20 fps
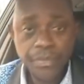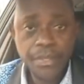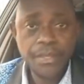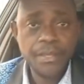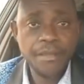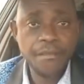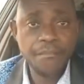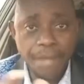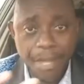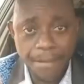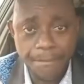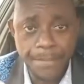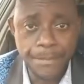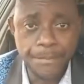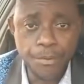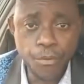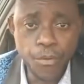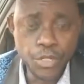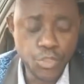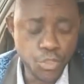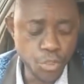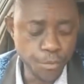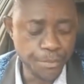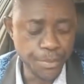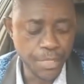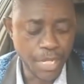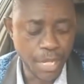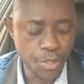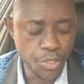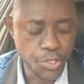My people, what you
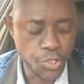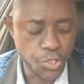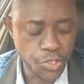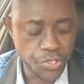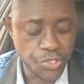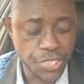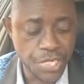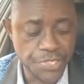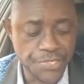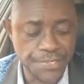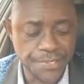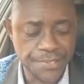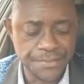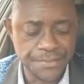been our own suggestion?